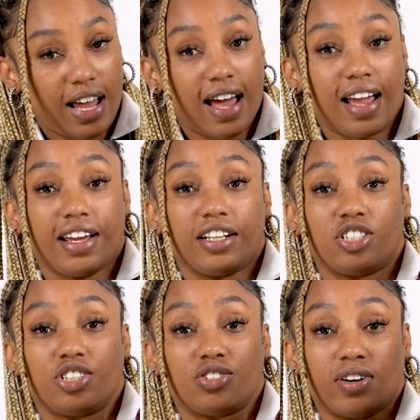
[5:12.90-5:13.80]
and it
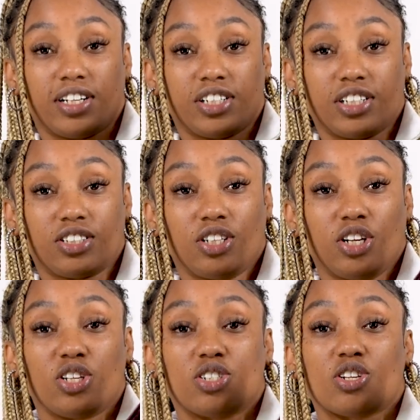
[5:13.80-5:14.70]
stretches,
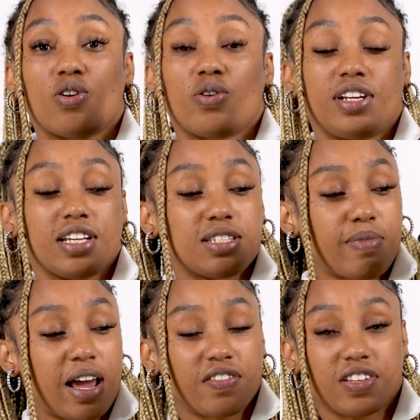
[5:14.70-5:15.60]
so it doesn't
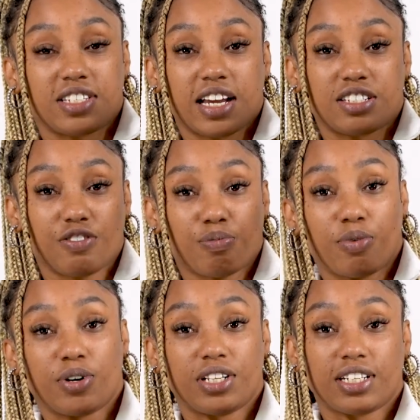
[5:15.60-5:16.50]
matter the size of your
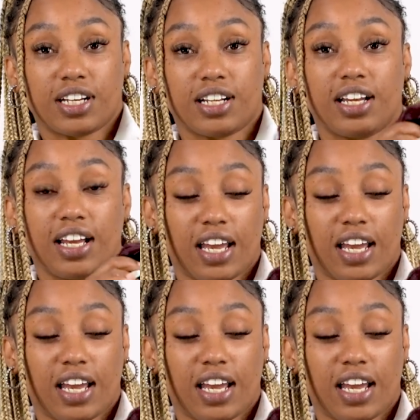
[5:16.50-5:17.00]
ponytail,